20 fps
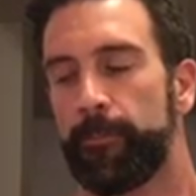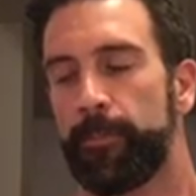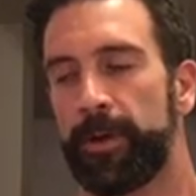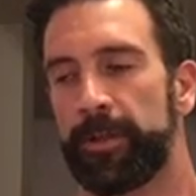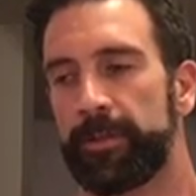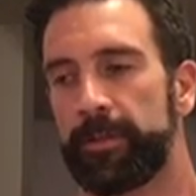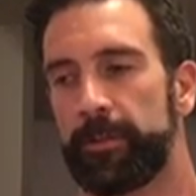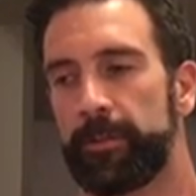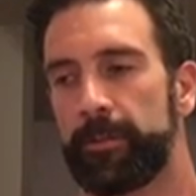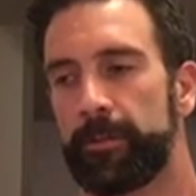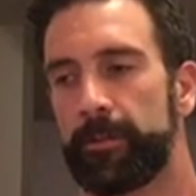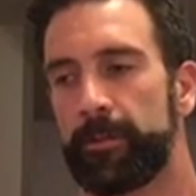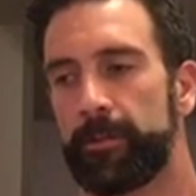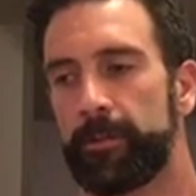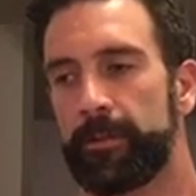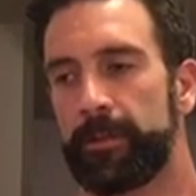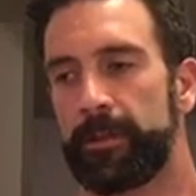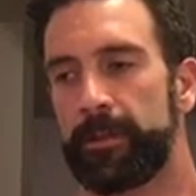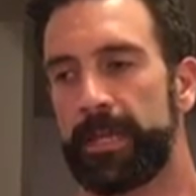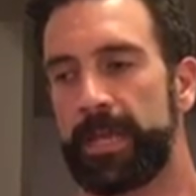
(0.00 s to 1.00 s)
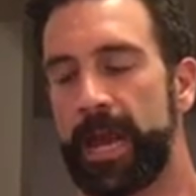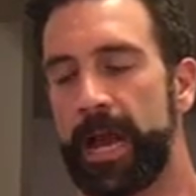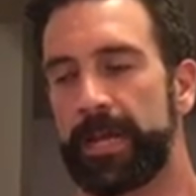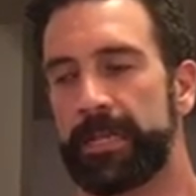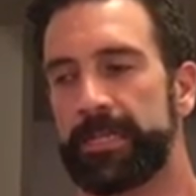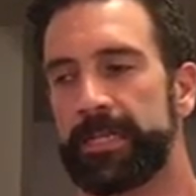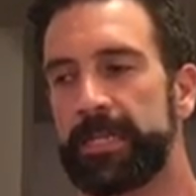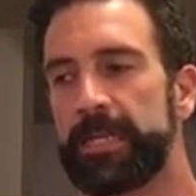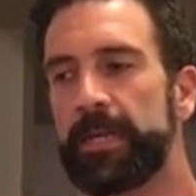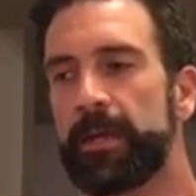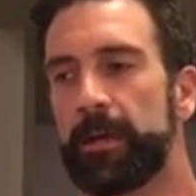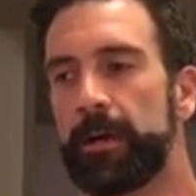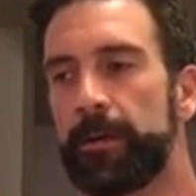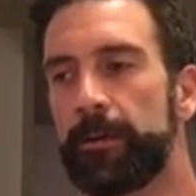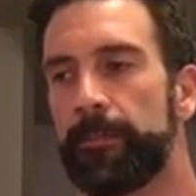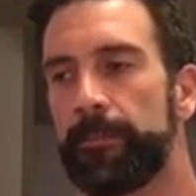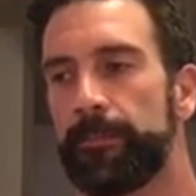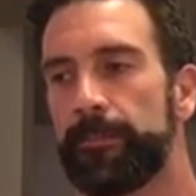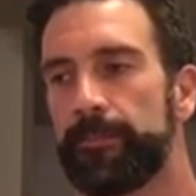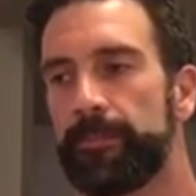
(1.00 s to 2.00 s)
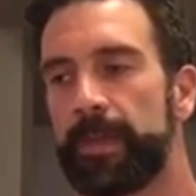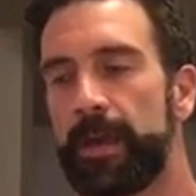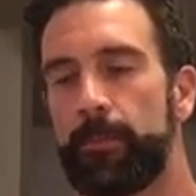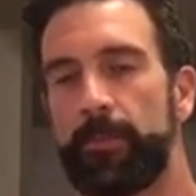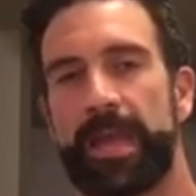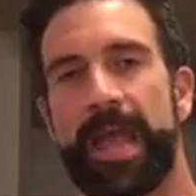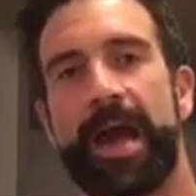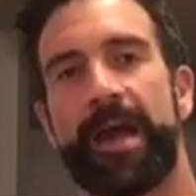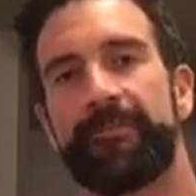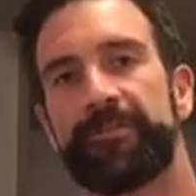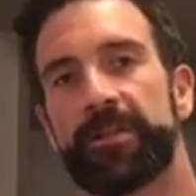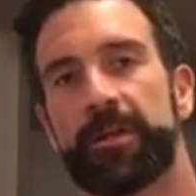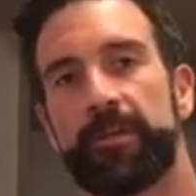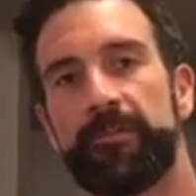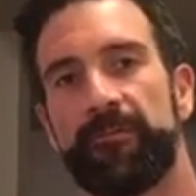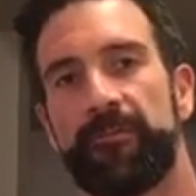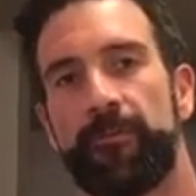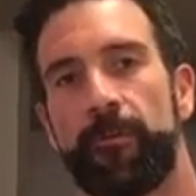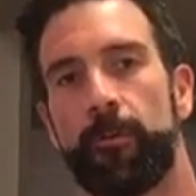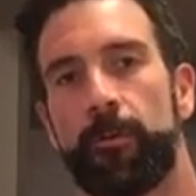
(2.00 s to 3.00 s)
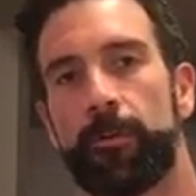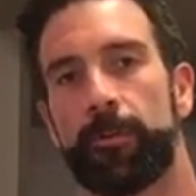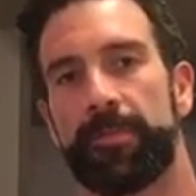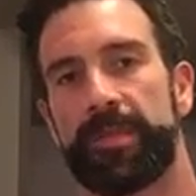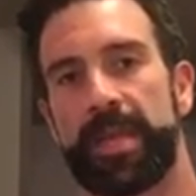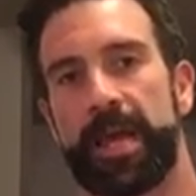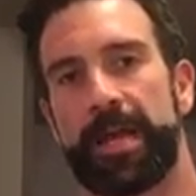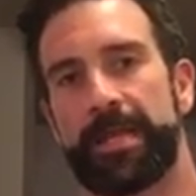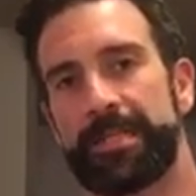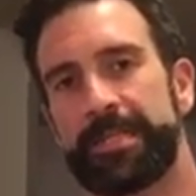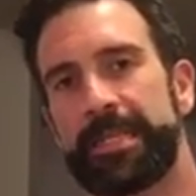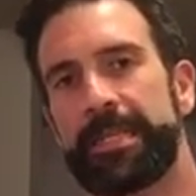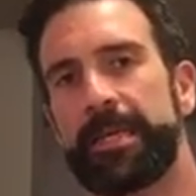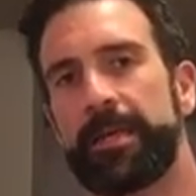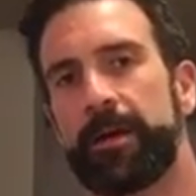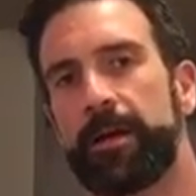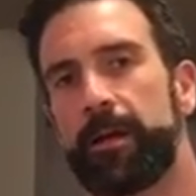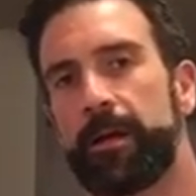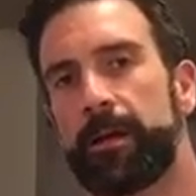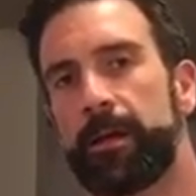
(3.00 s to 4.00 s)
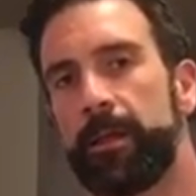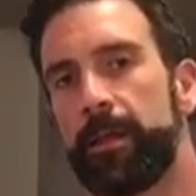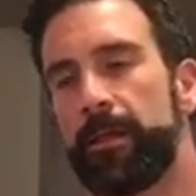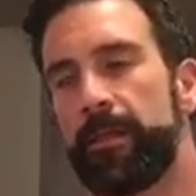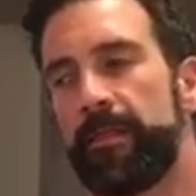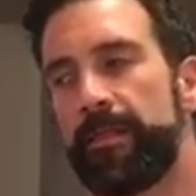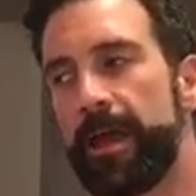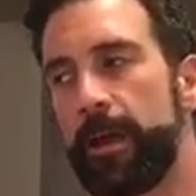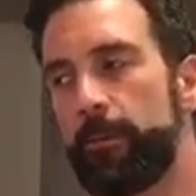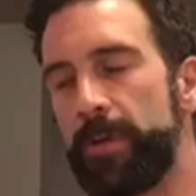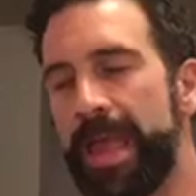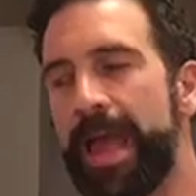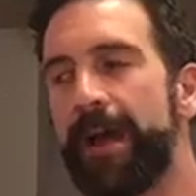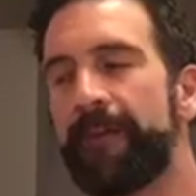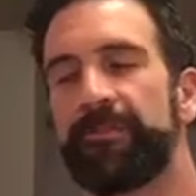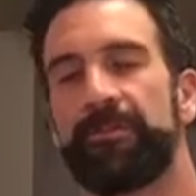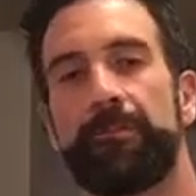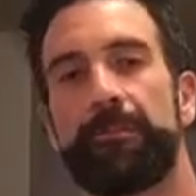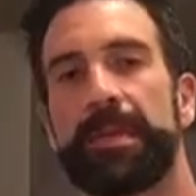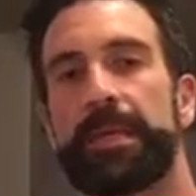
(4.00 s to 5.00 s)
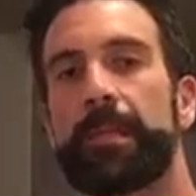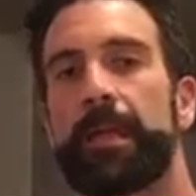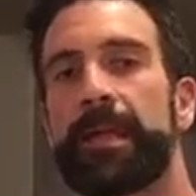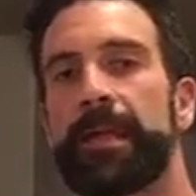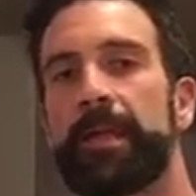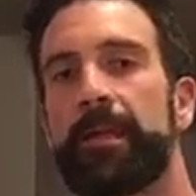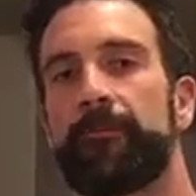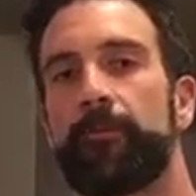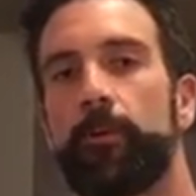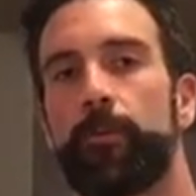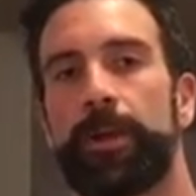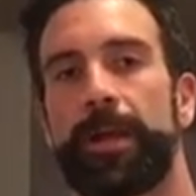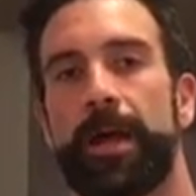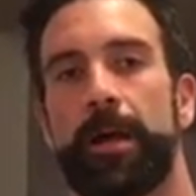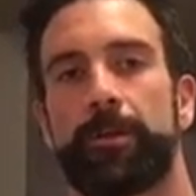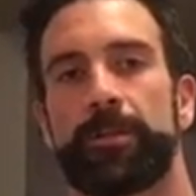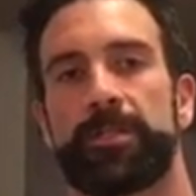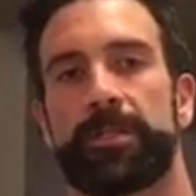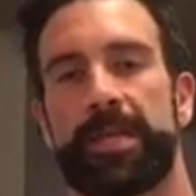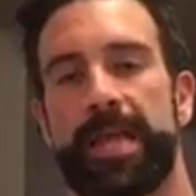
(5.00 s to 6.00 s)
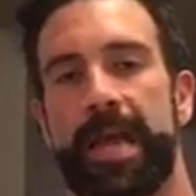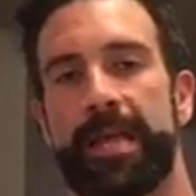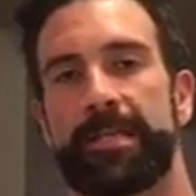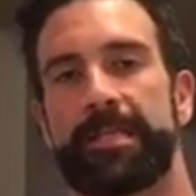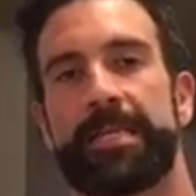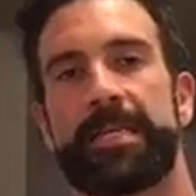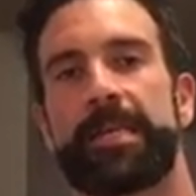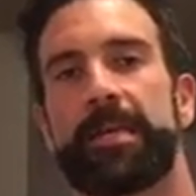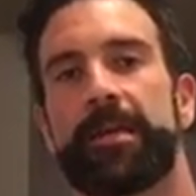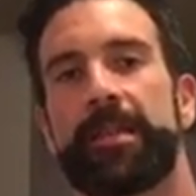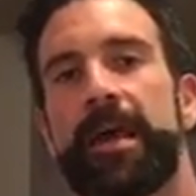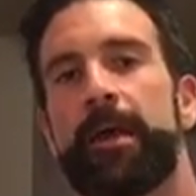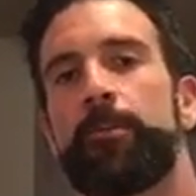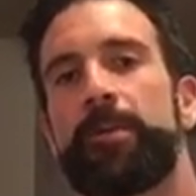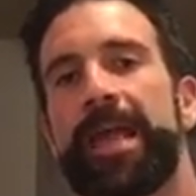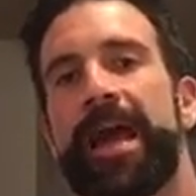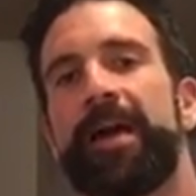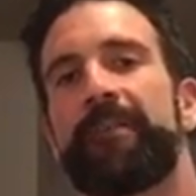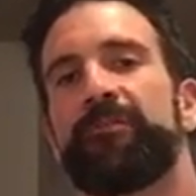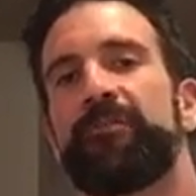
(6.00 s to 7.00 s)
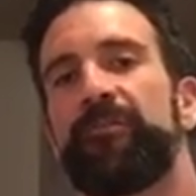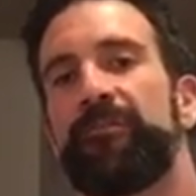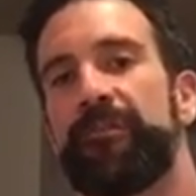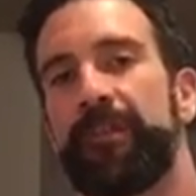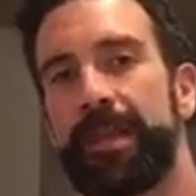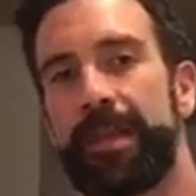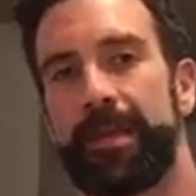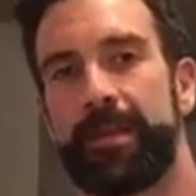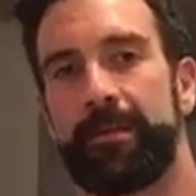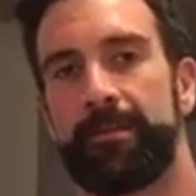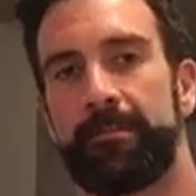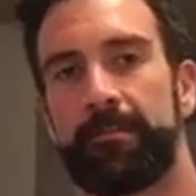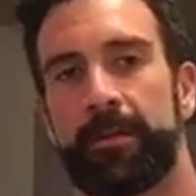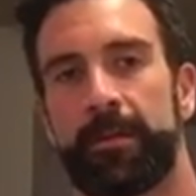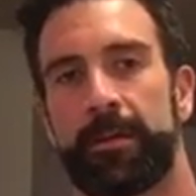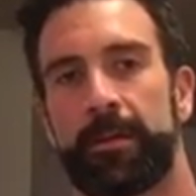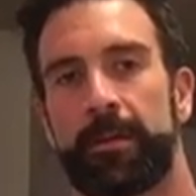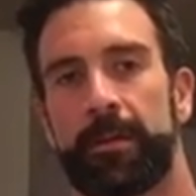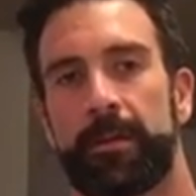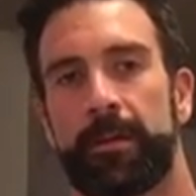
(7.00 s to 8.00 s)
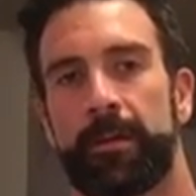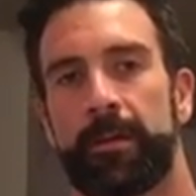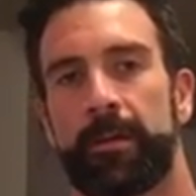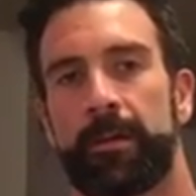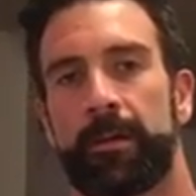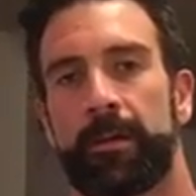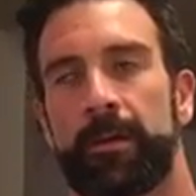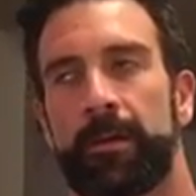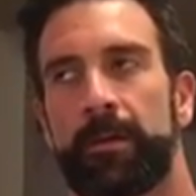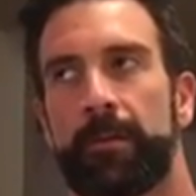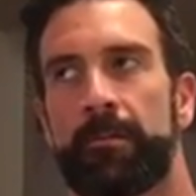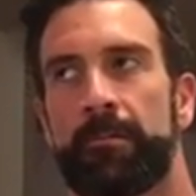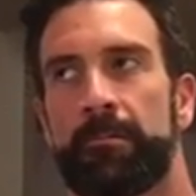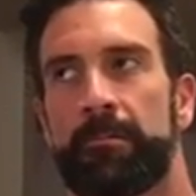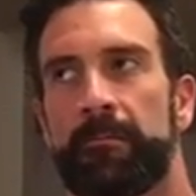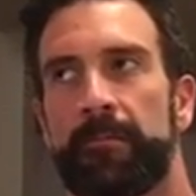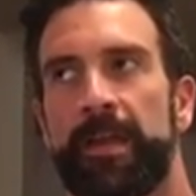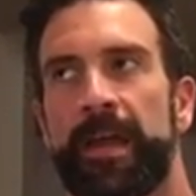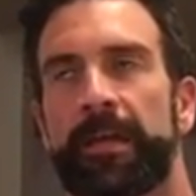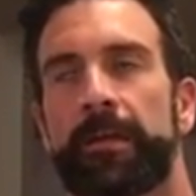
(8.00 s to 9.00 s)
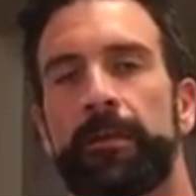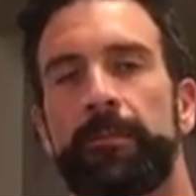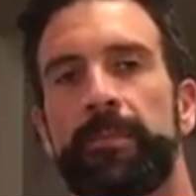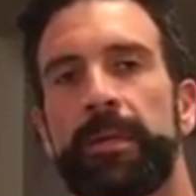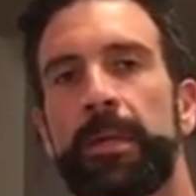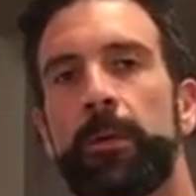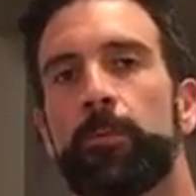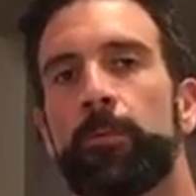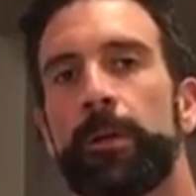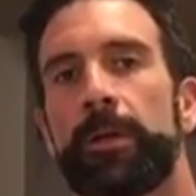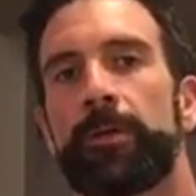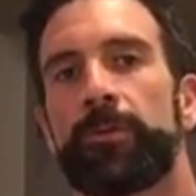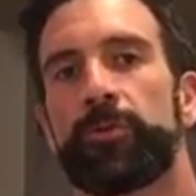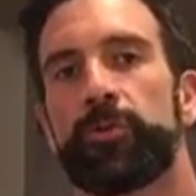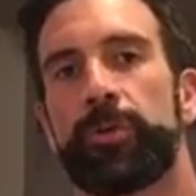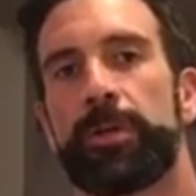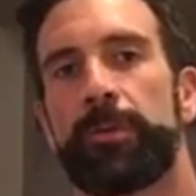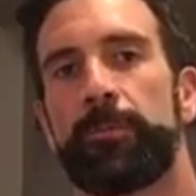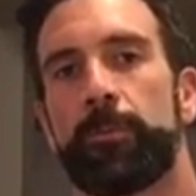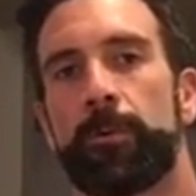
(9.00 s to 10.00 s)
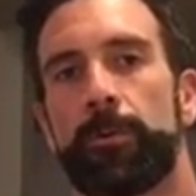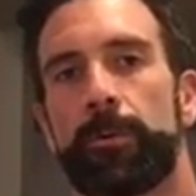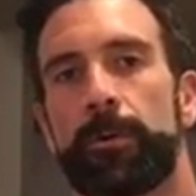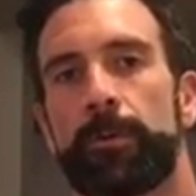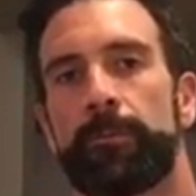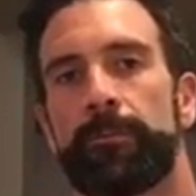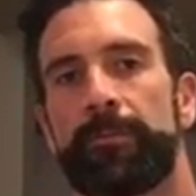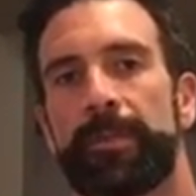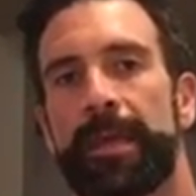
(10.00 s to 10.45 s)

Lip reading: But the idea that we have to conform, the idea that we have to be like everyone else, the idea that we have to fit in, that can be a real dream ruiner.